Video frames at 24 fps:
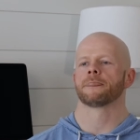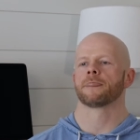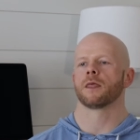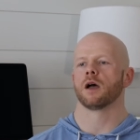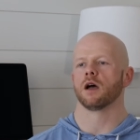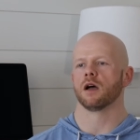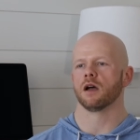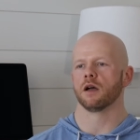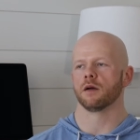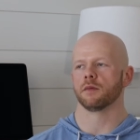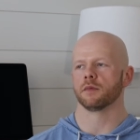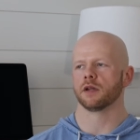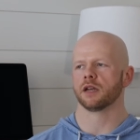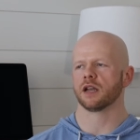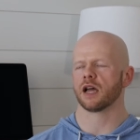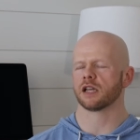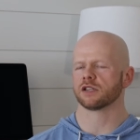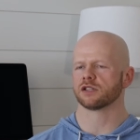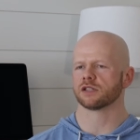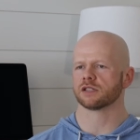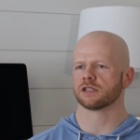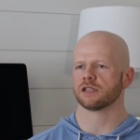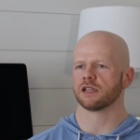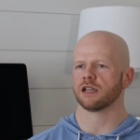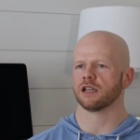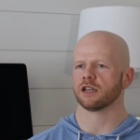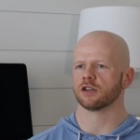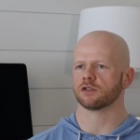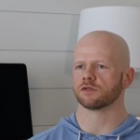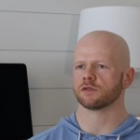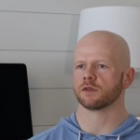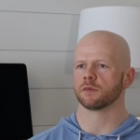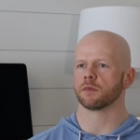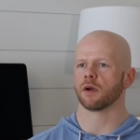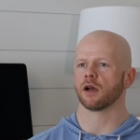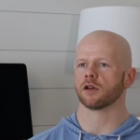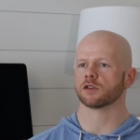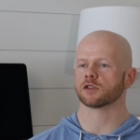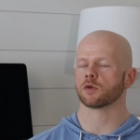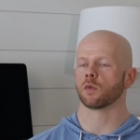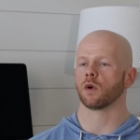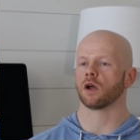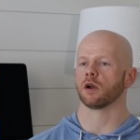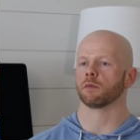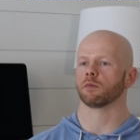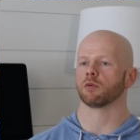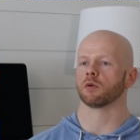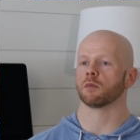um, and not just the industry but i also
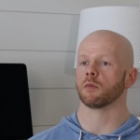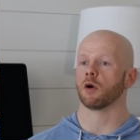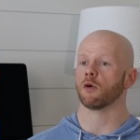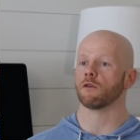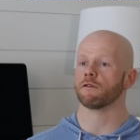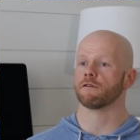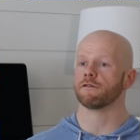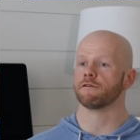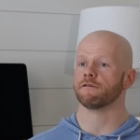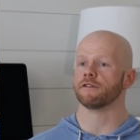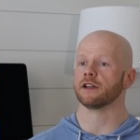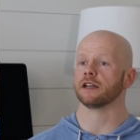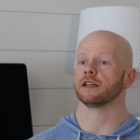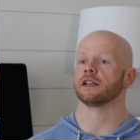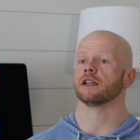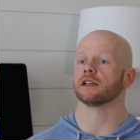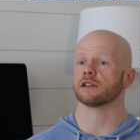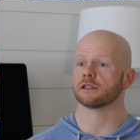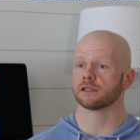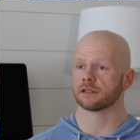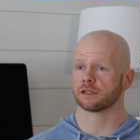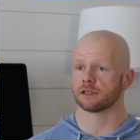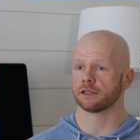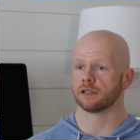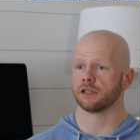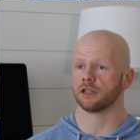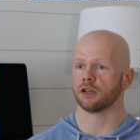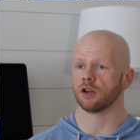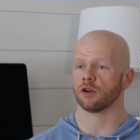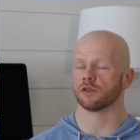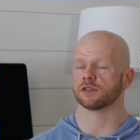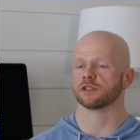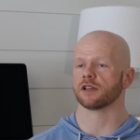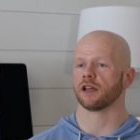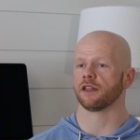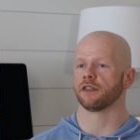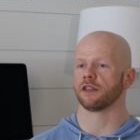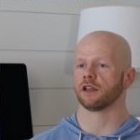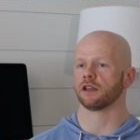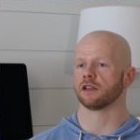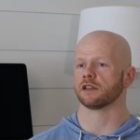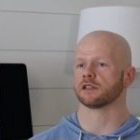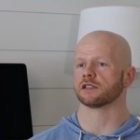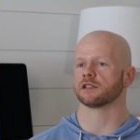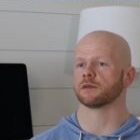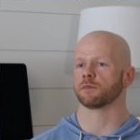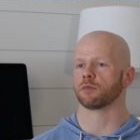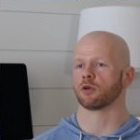want to promote fitness you know so i think
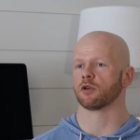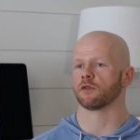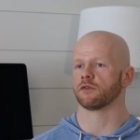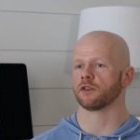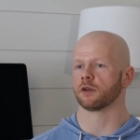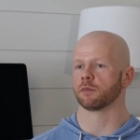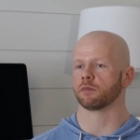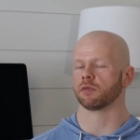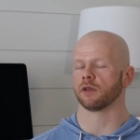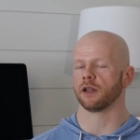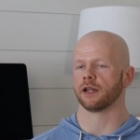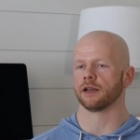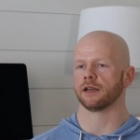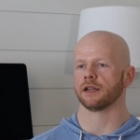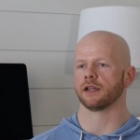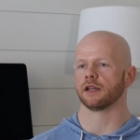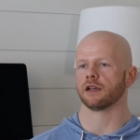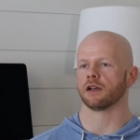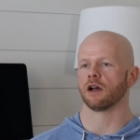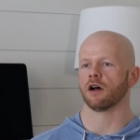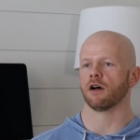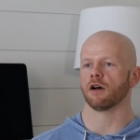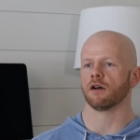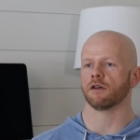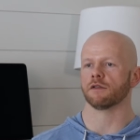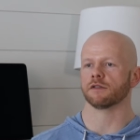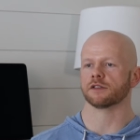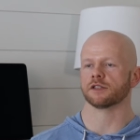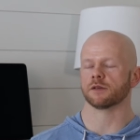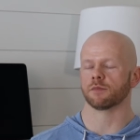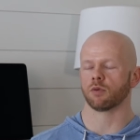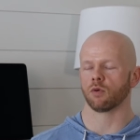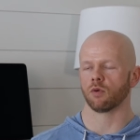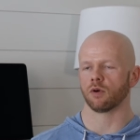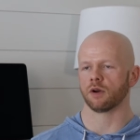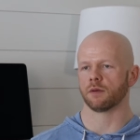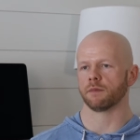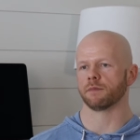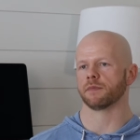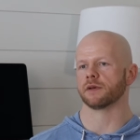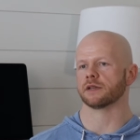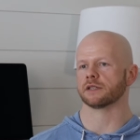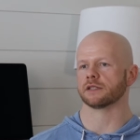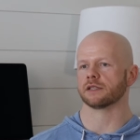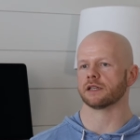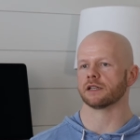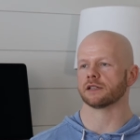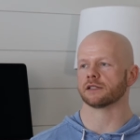it's the perfect blending of supporting
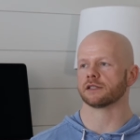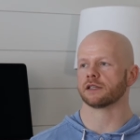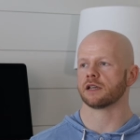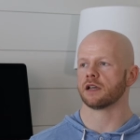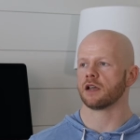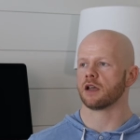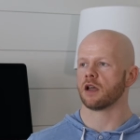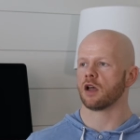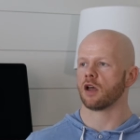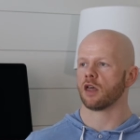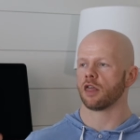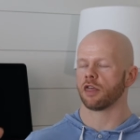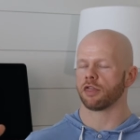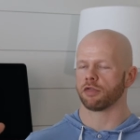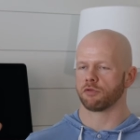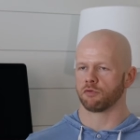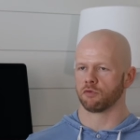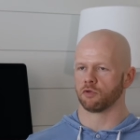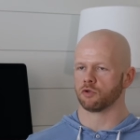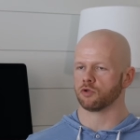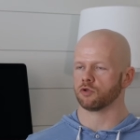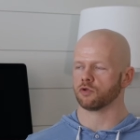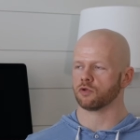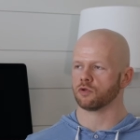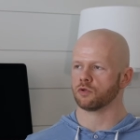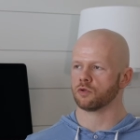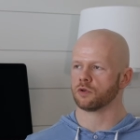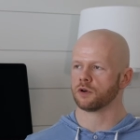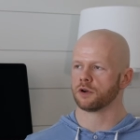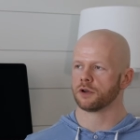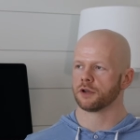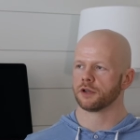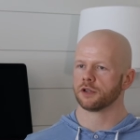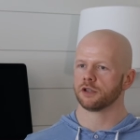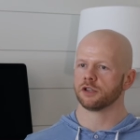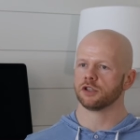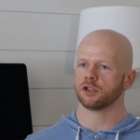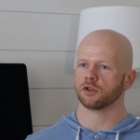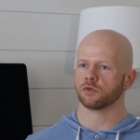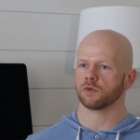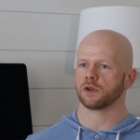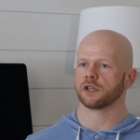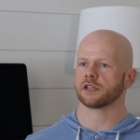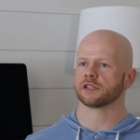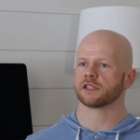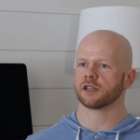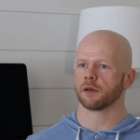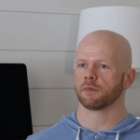business through
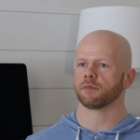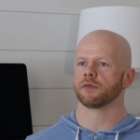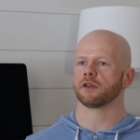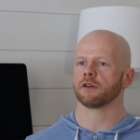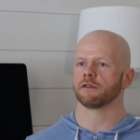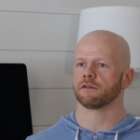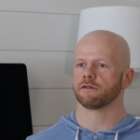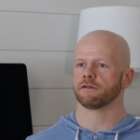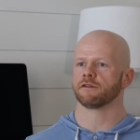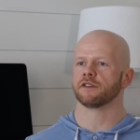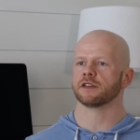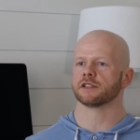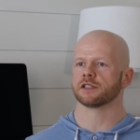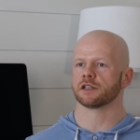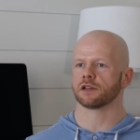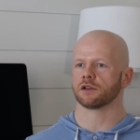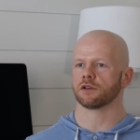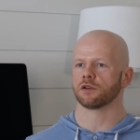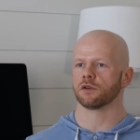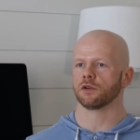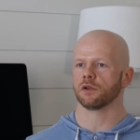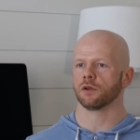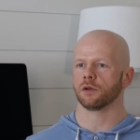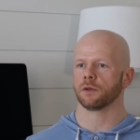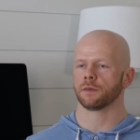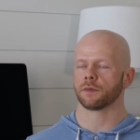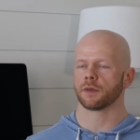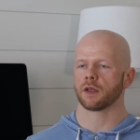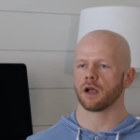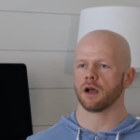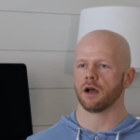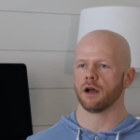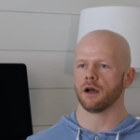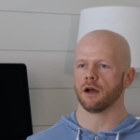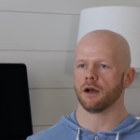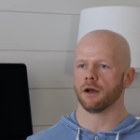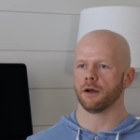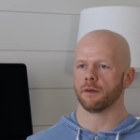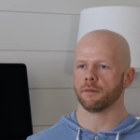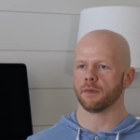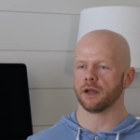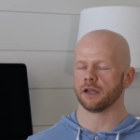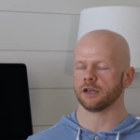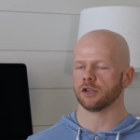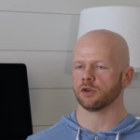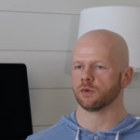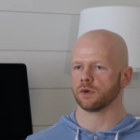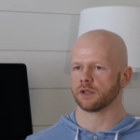doing something physical um,
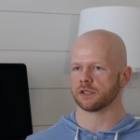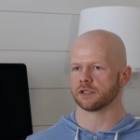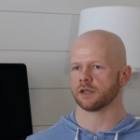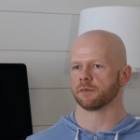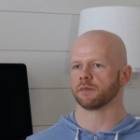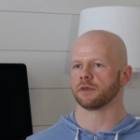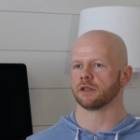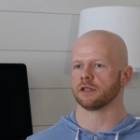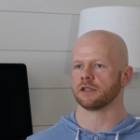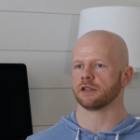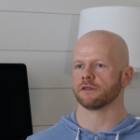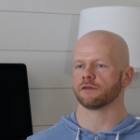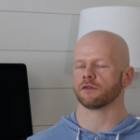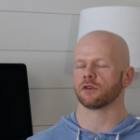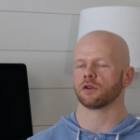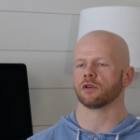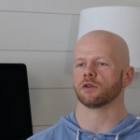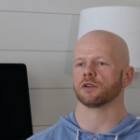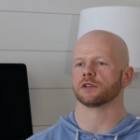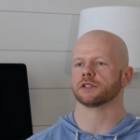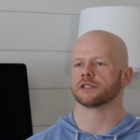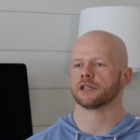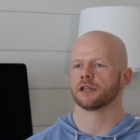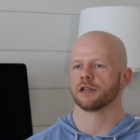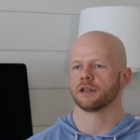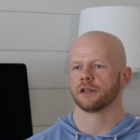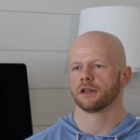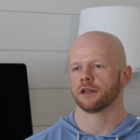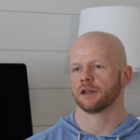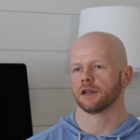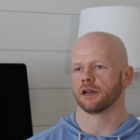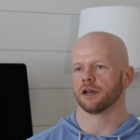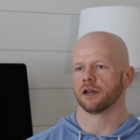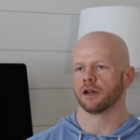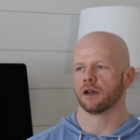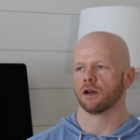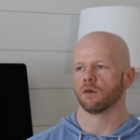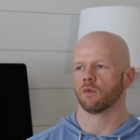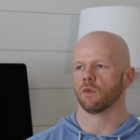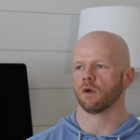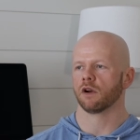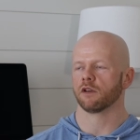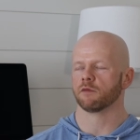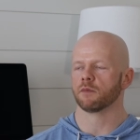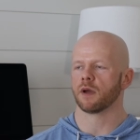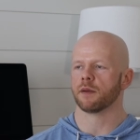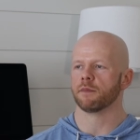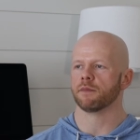and doing something difficult uh,
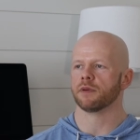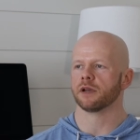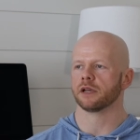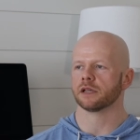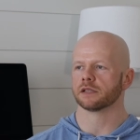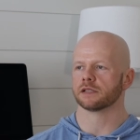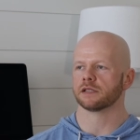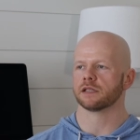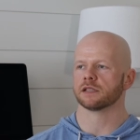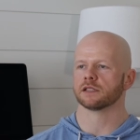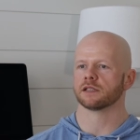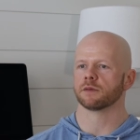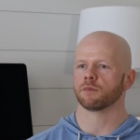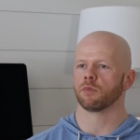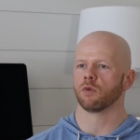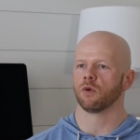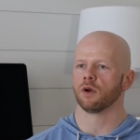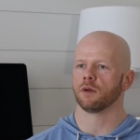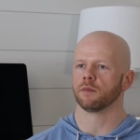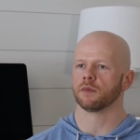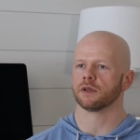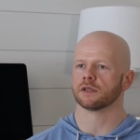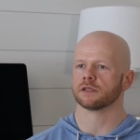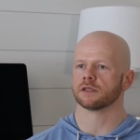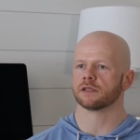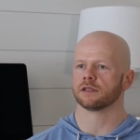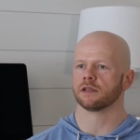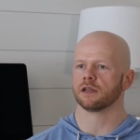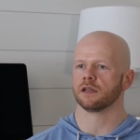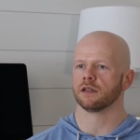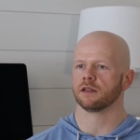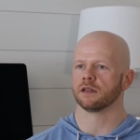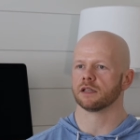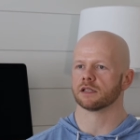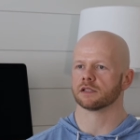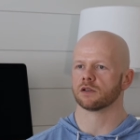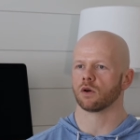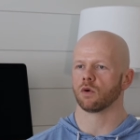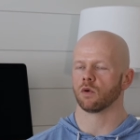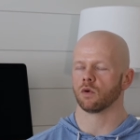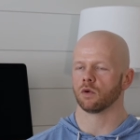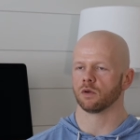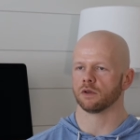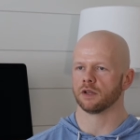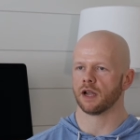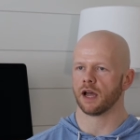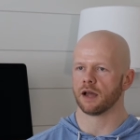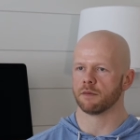one of my biggest disappointments in this
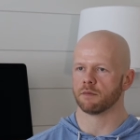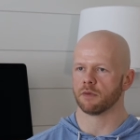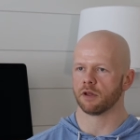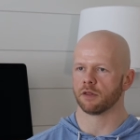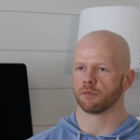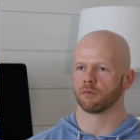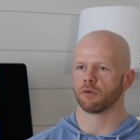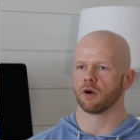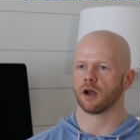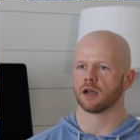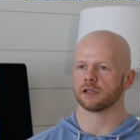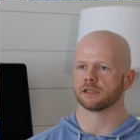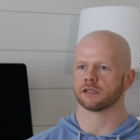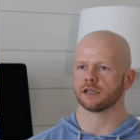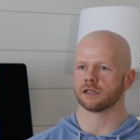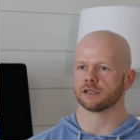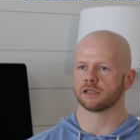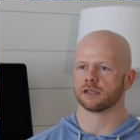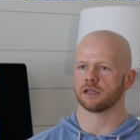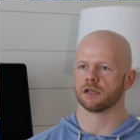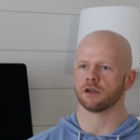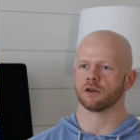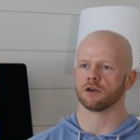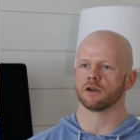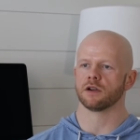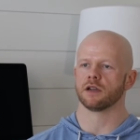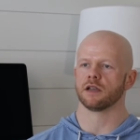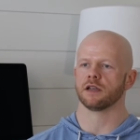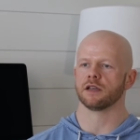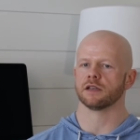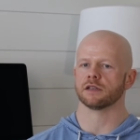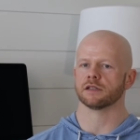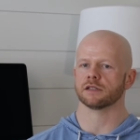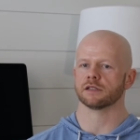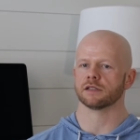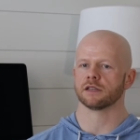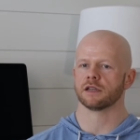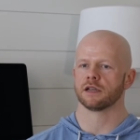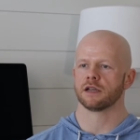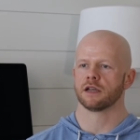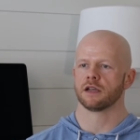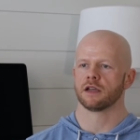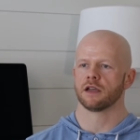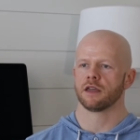whole nine month process here is